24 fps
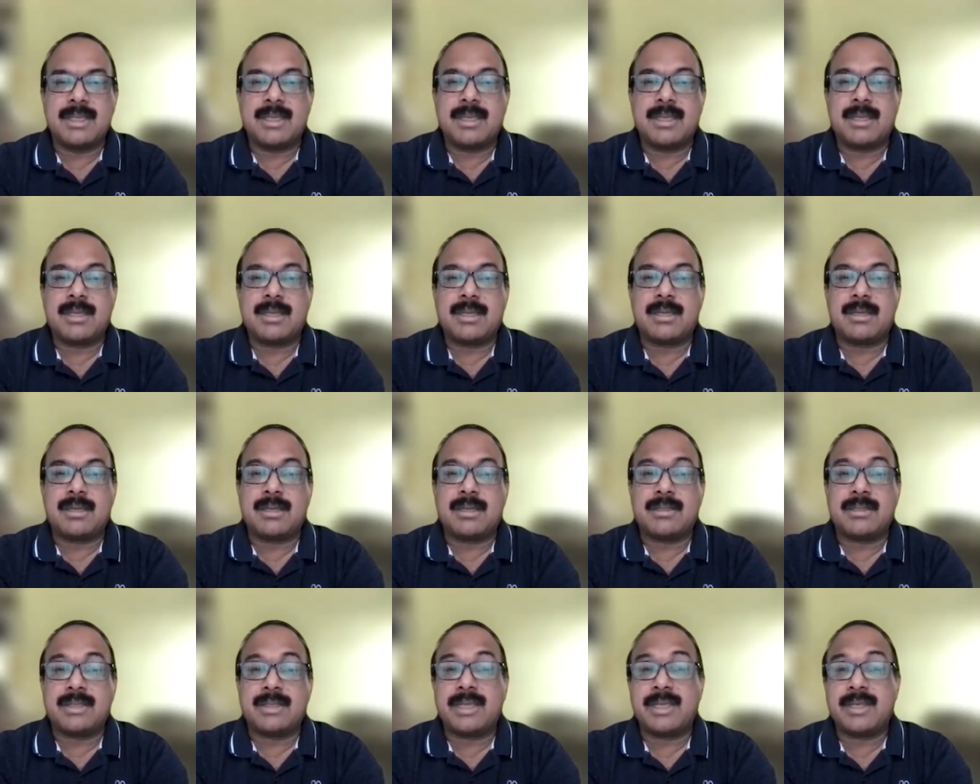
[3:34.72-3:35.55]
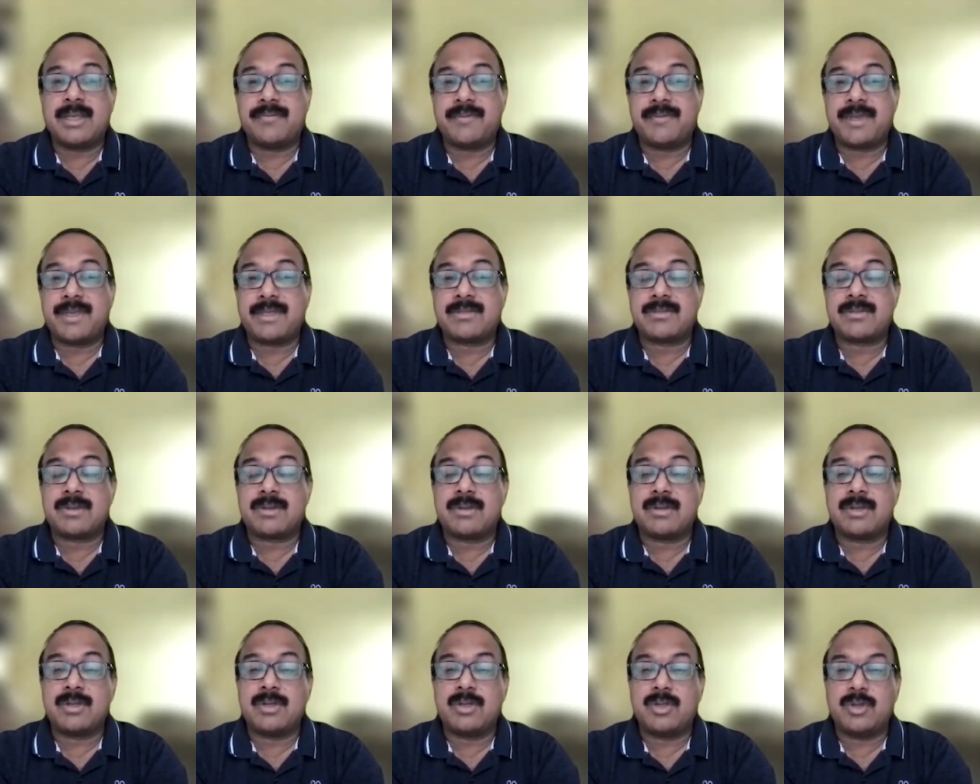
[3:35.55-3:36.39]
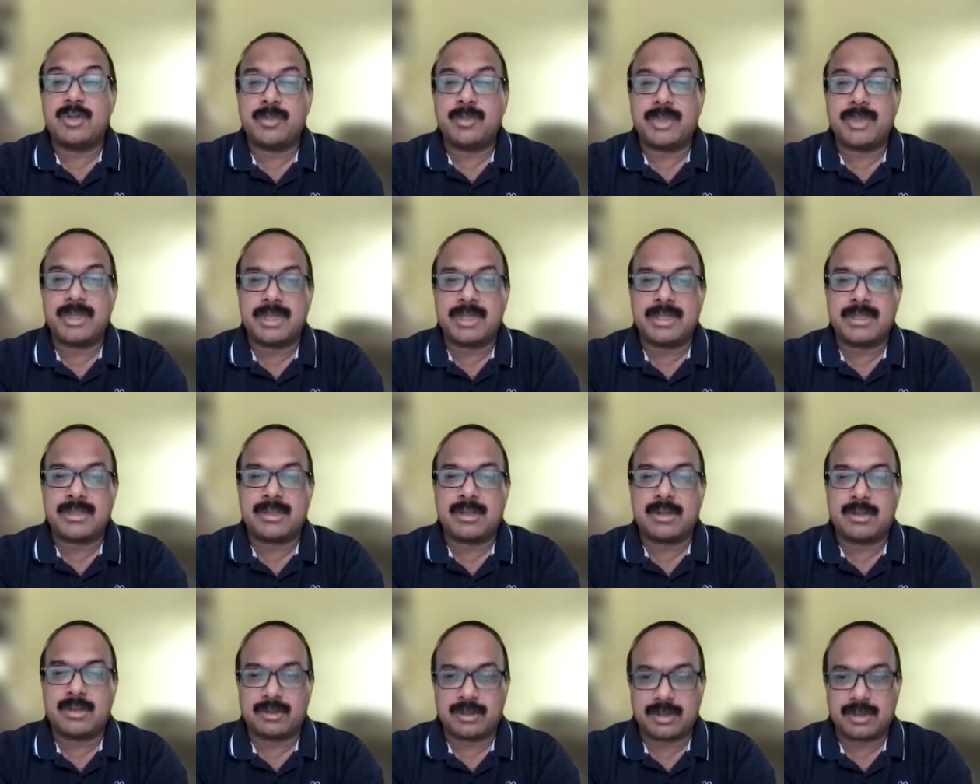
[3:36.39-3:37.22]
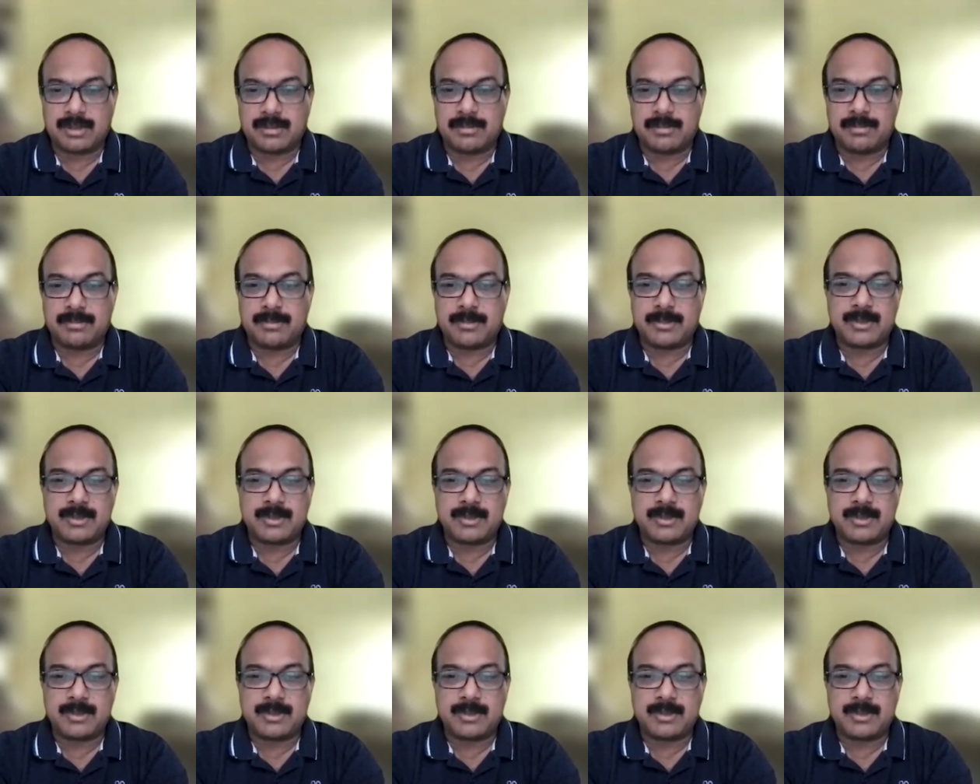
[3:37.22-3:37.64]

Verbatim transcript: uh, their effects on human health outcome,